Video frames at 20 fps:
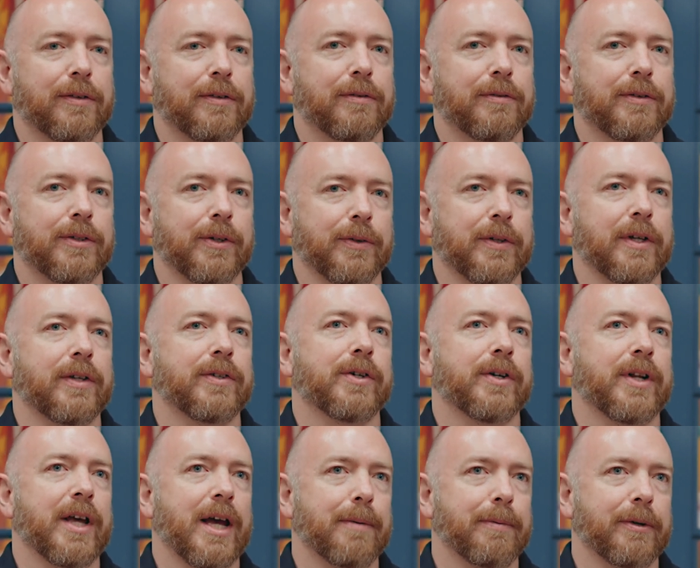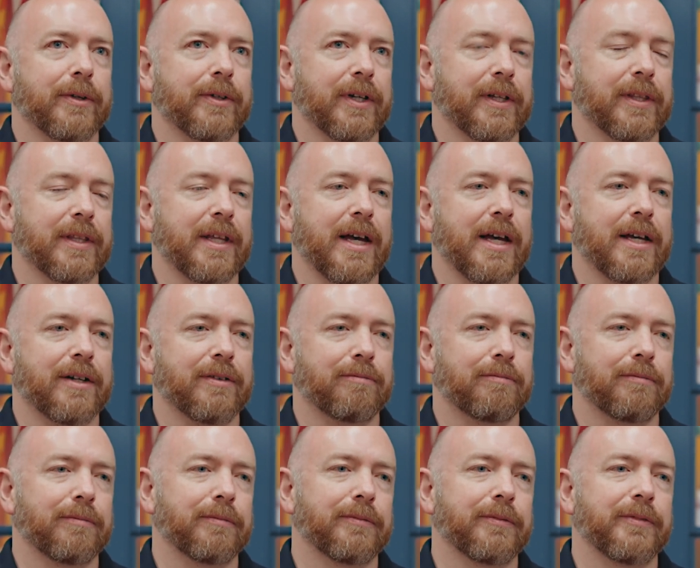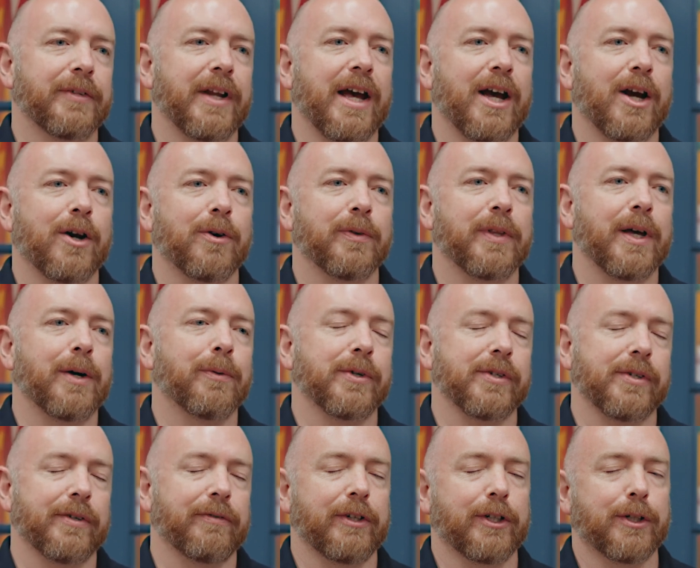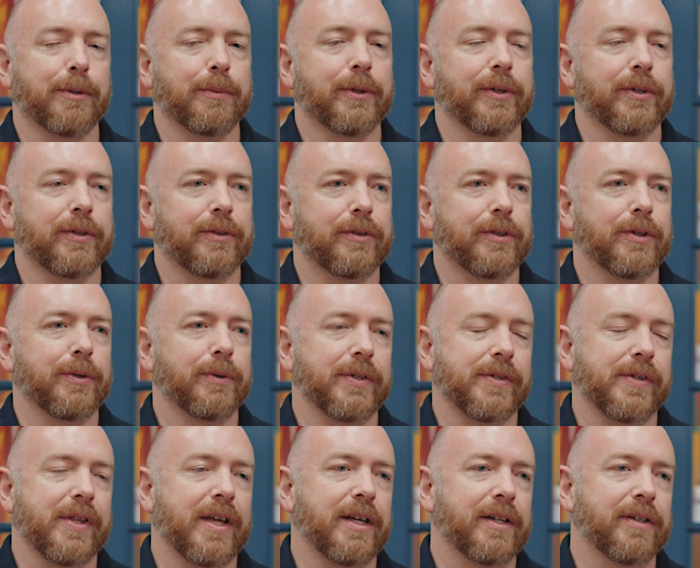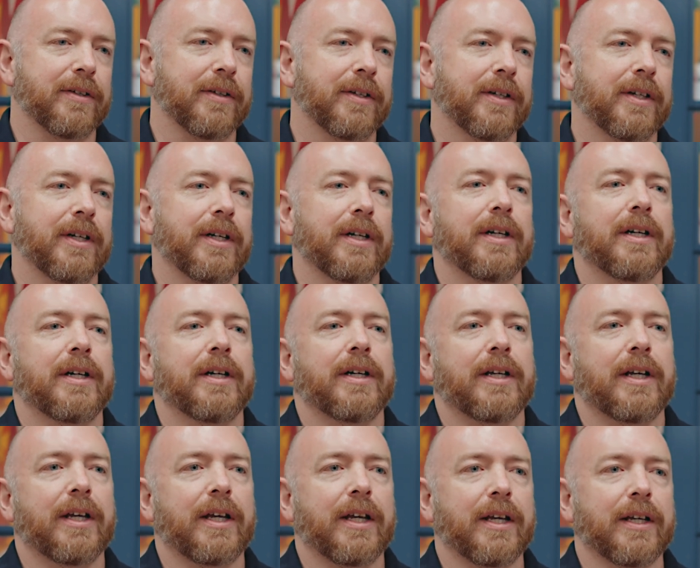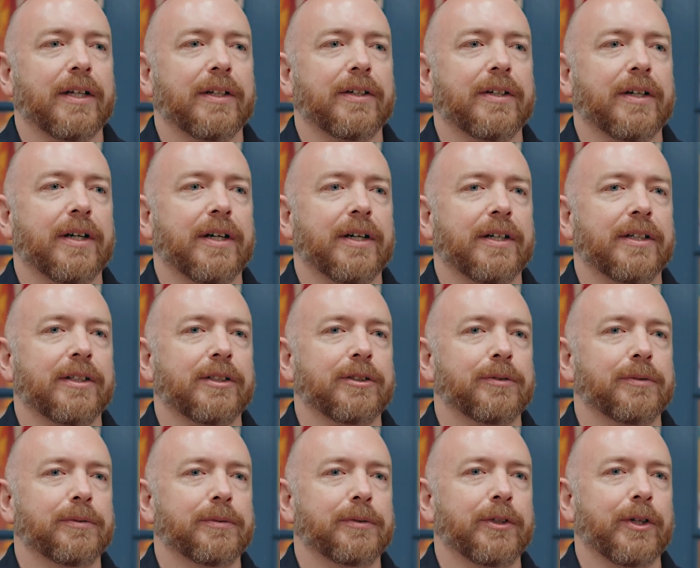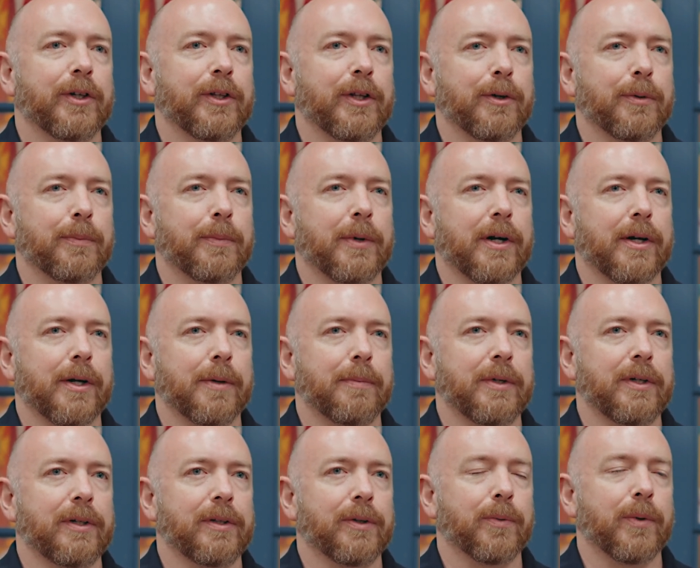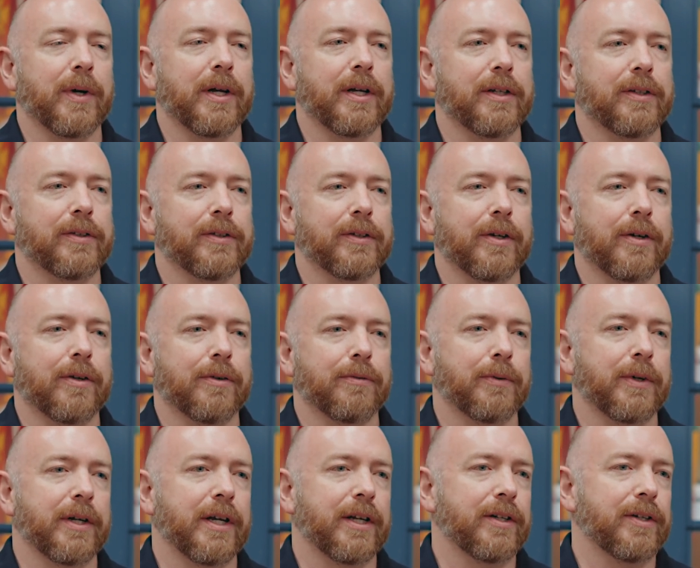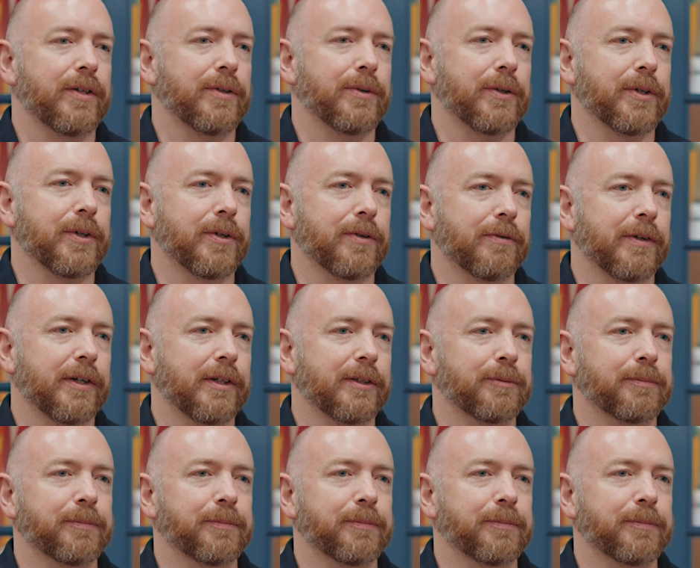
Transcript: so things could happen like that now. That wasn't available to us then, and that would probably be the way to go if we had to do it over.